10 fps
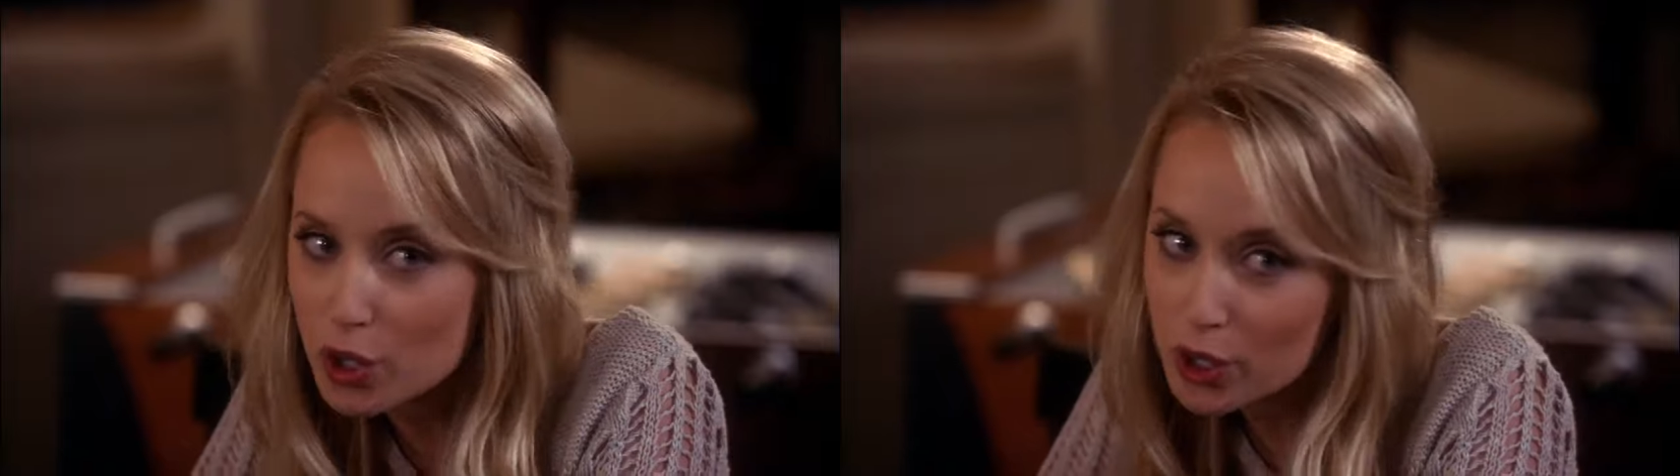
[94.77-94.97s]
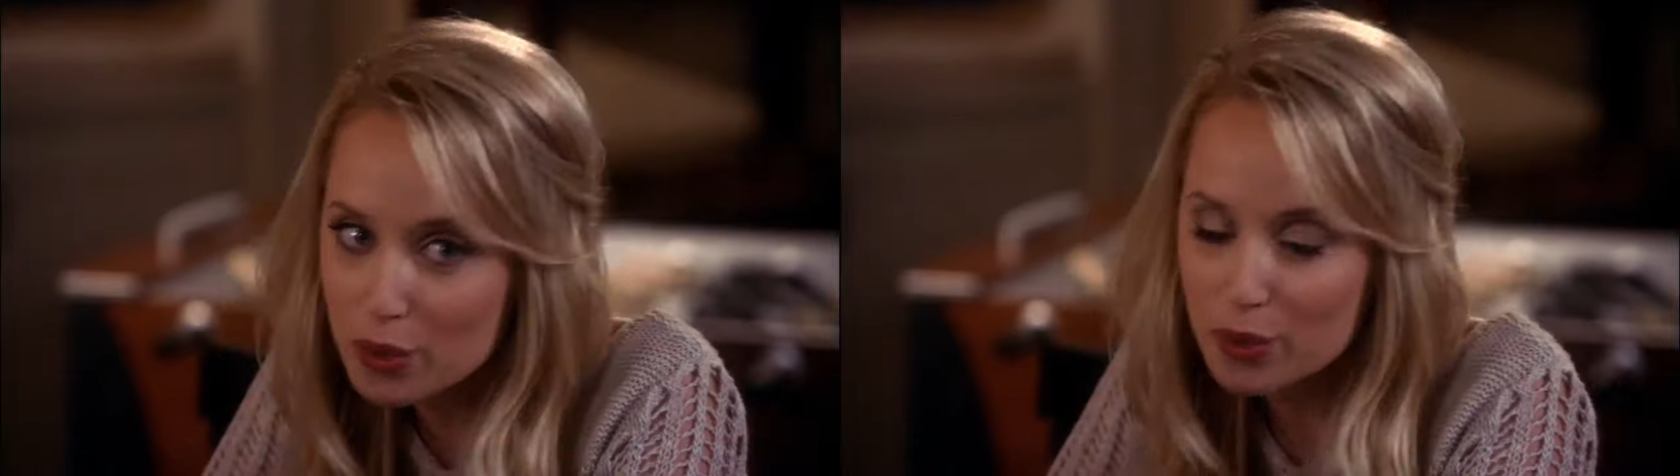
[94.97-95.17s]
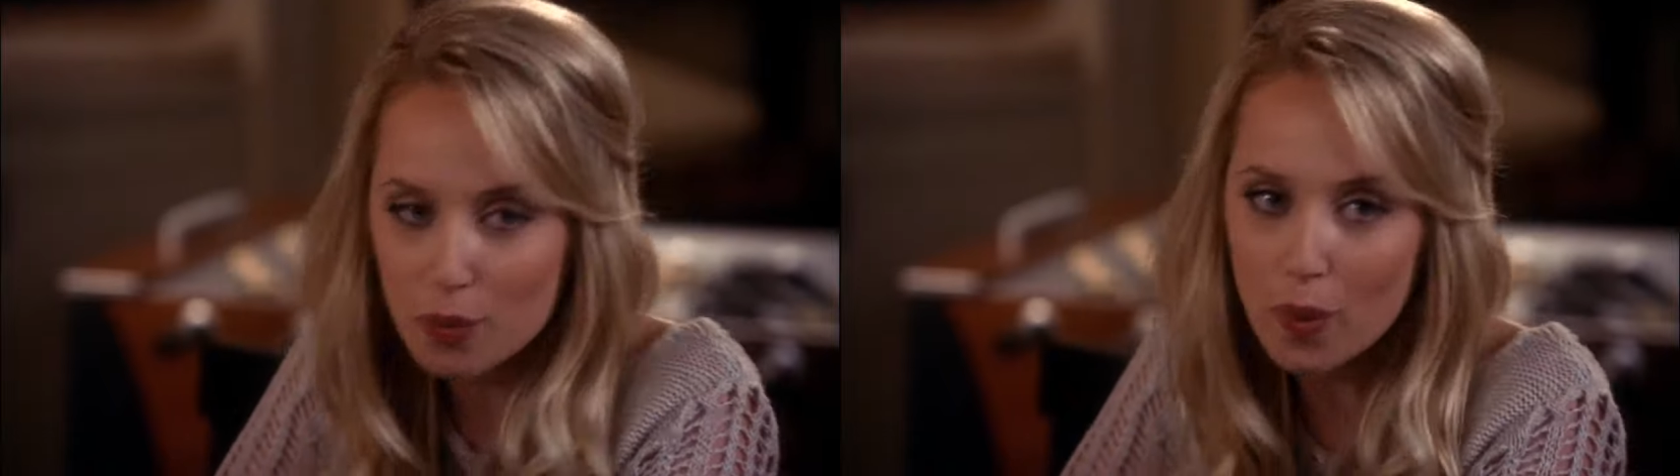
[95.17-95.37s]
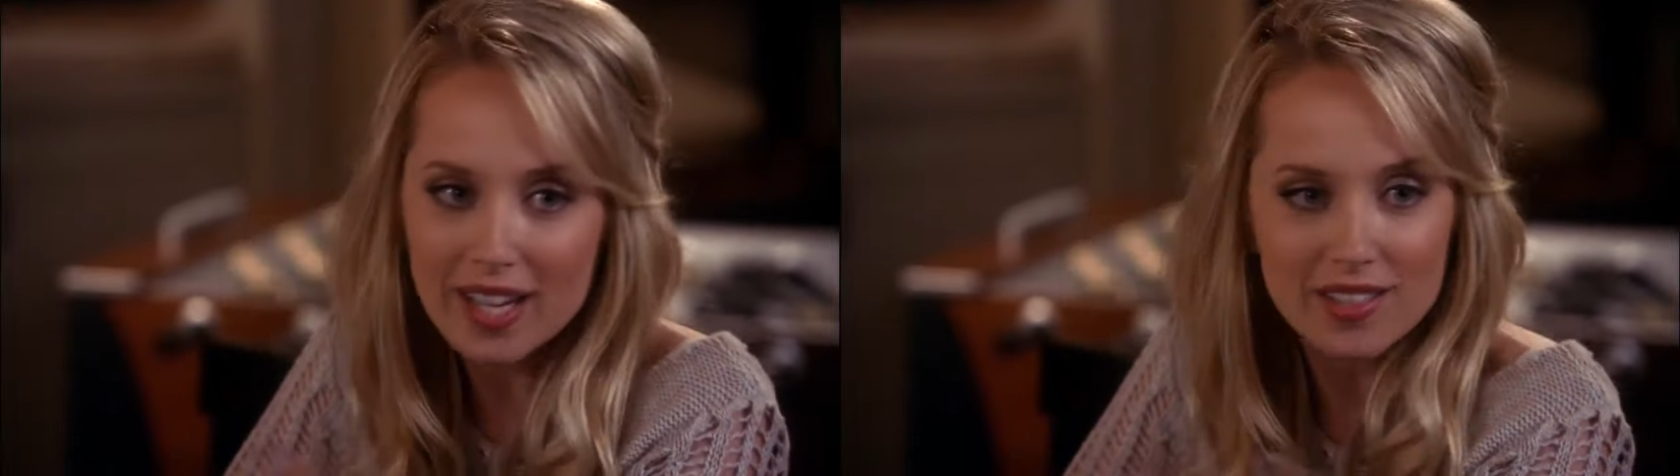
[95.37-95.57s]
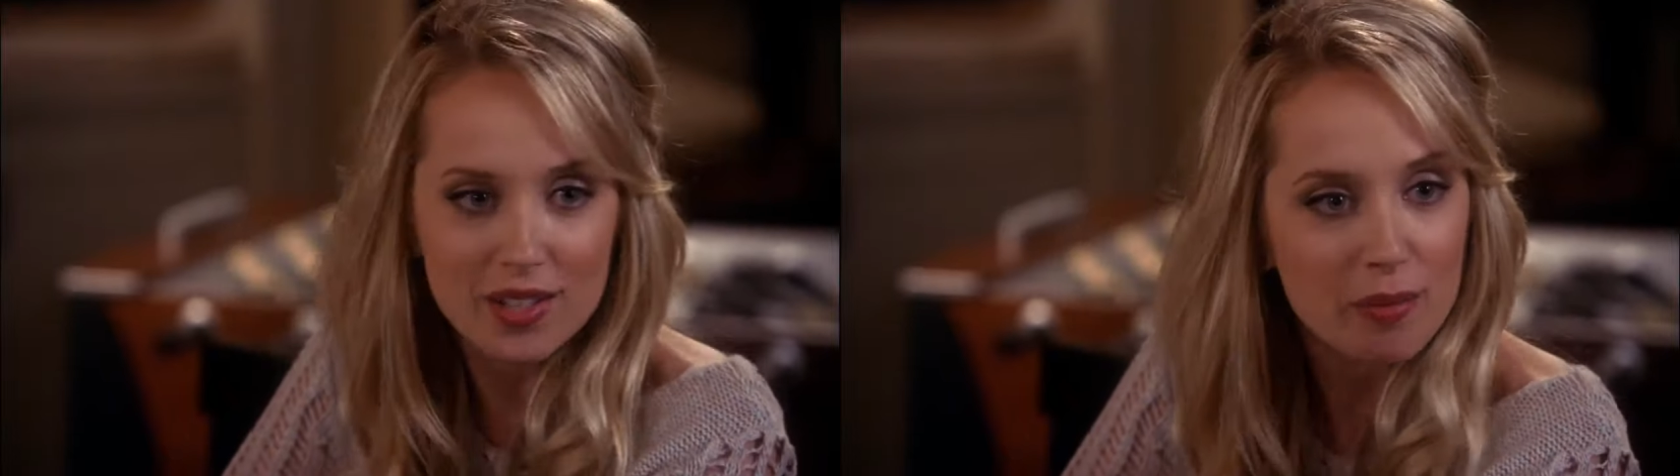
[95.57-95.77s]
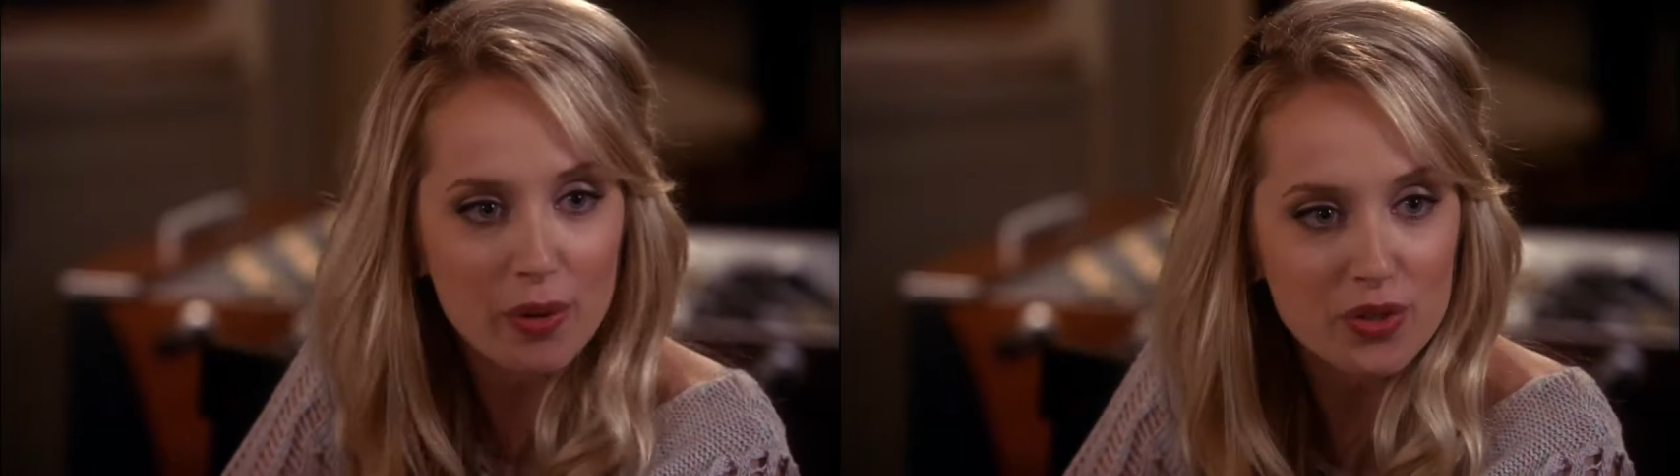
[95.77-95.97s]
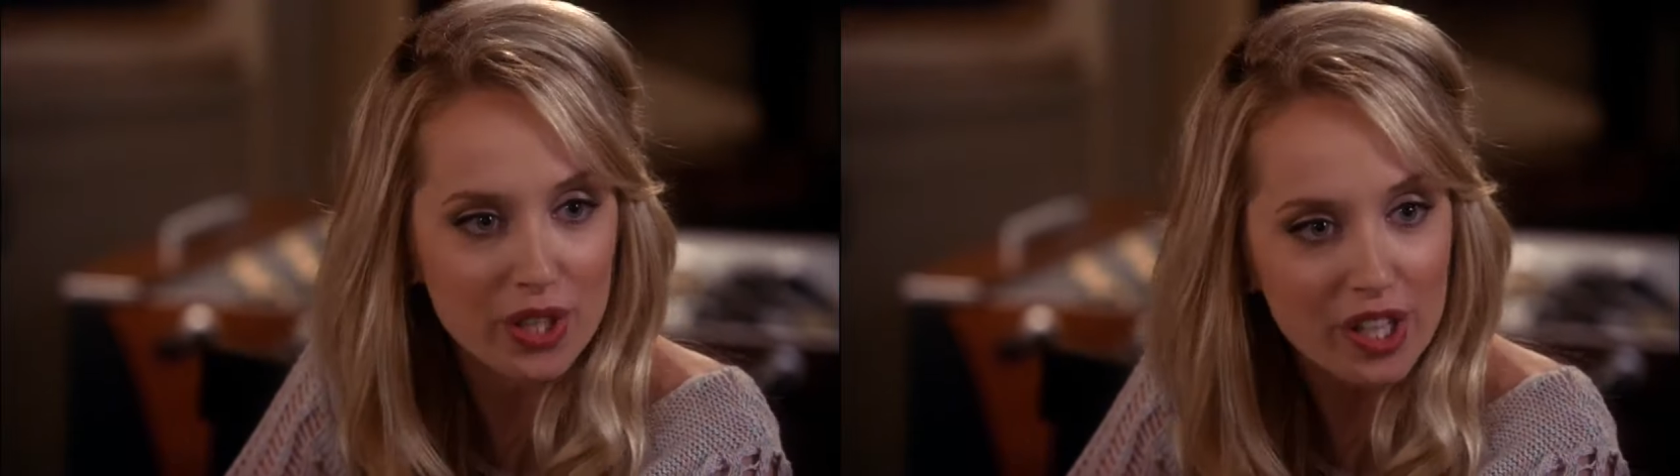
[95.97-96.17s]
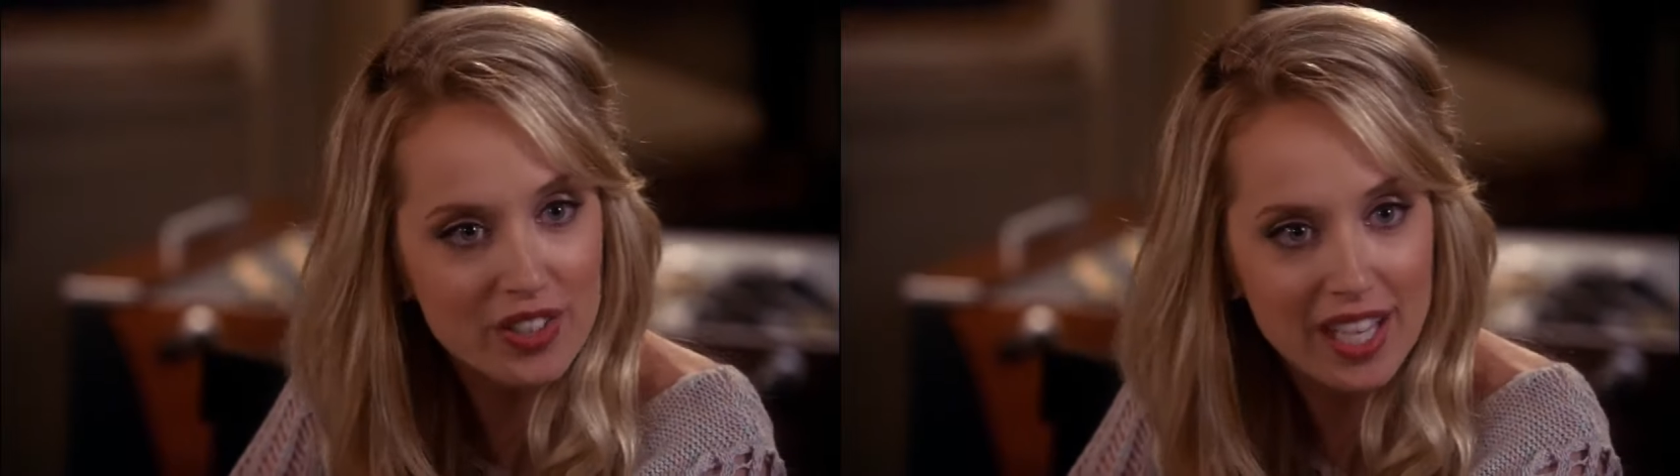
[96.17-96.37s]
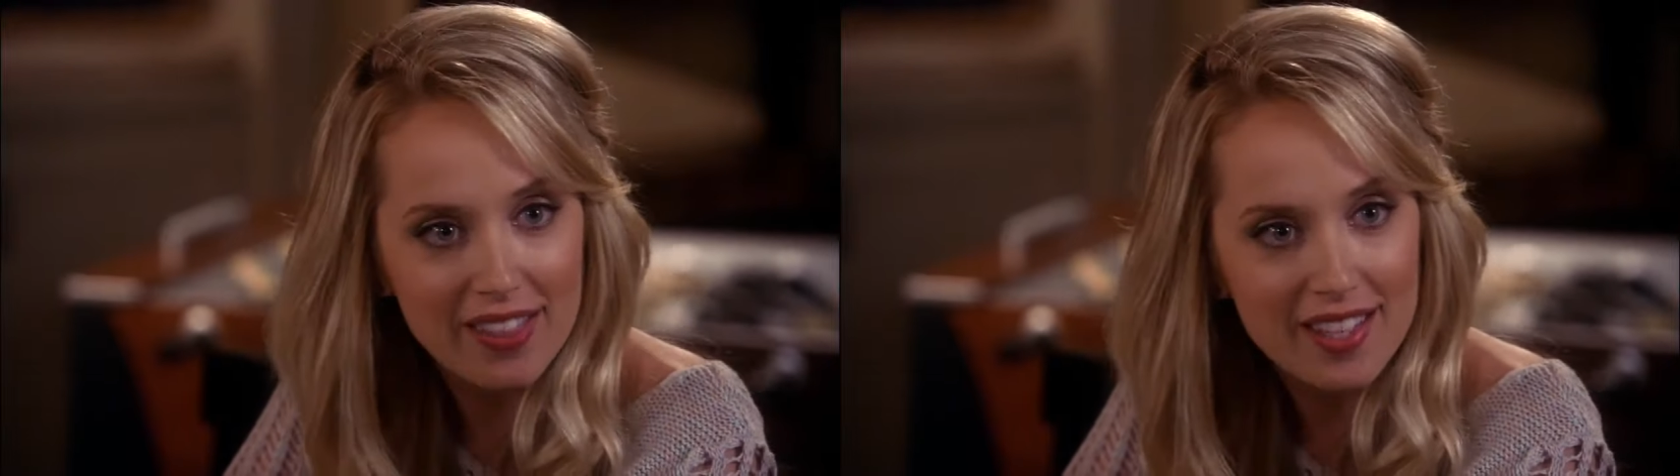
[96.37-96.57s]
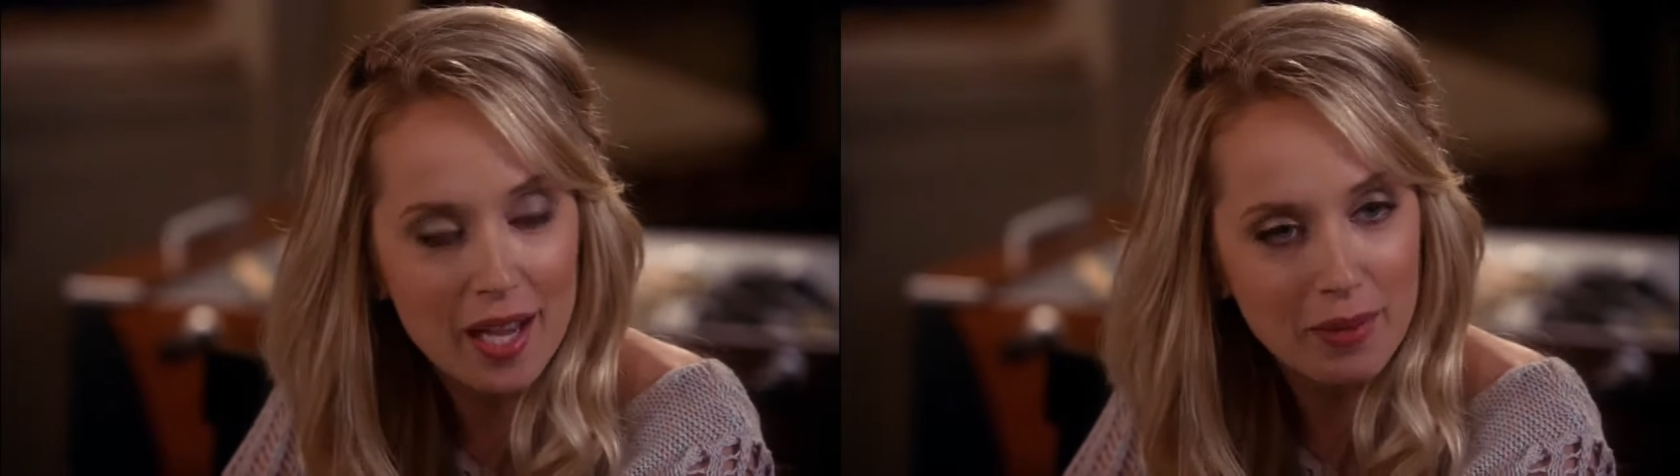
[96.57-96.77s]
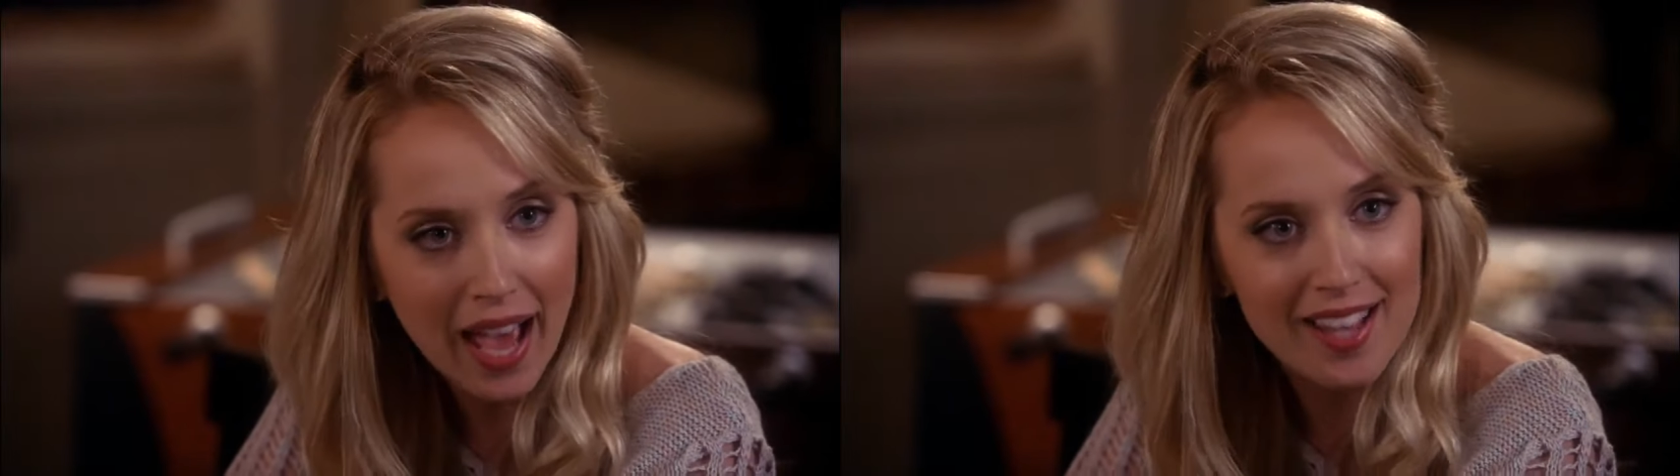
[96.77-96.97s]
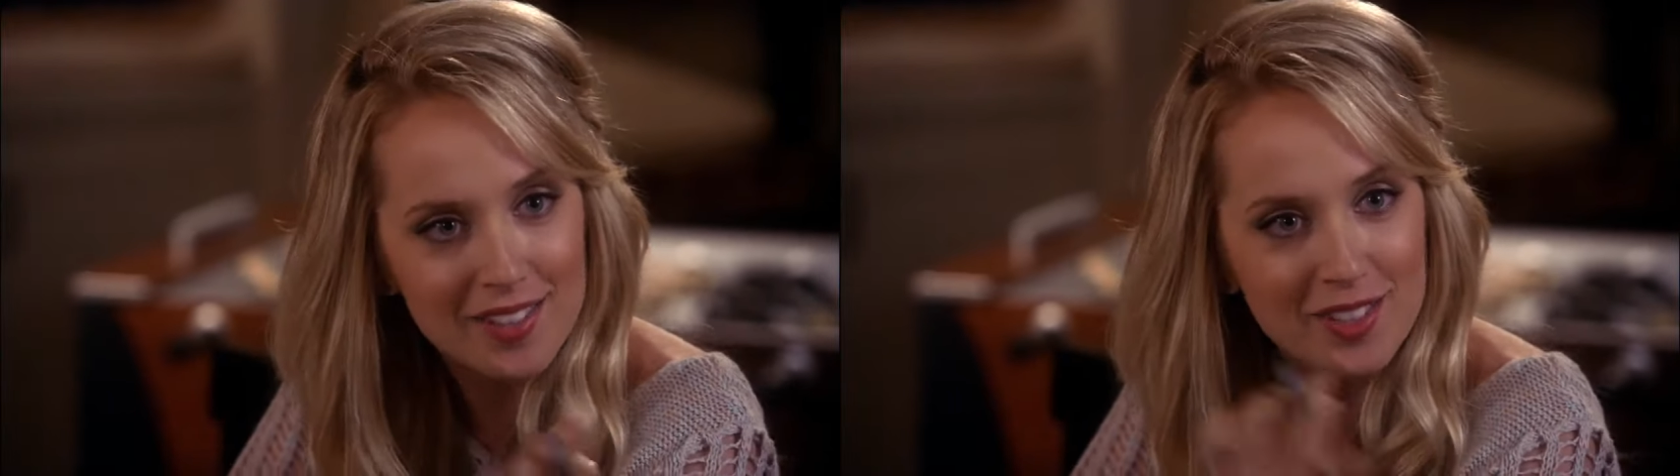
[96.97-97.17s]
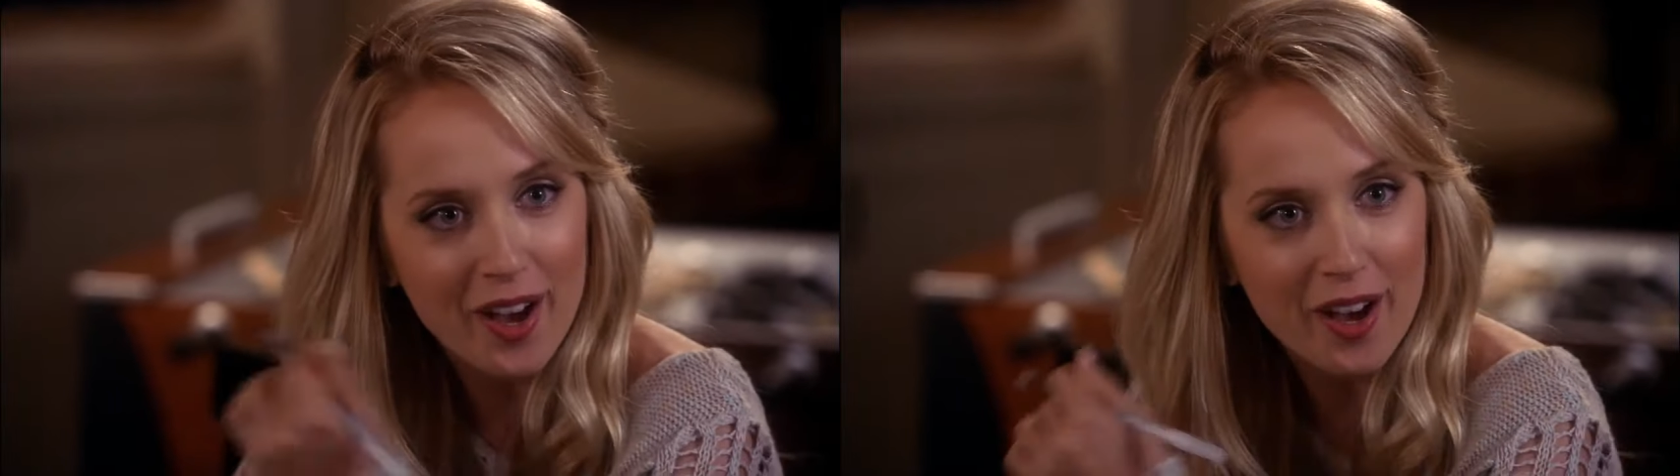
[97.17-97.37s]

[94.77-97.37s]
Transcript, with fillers: surely you can wait until the bones are healed to get the damn cast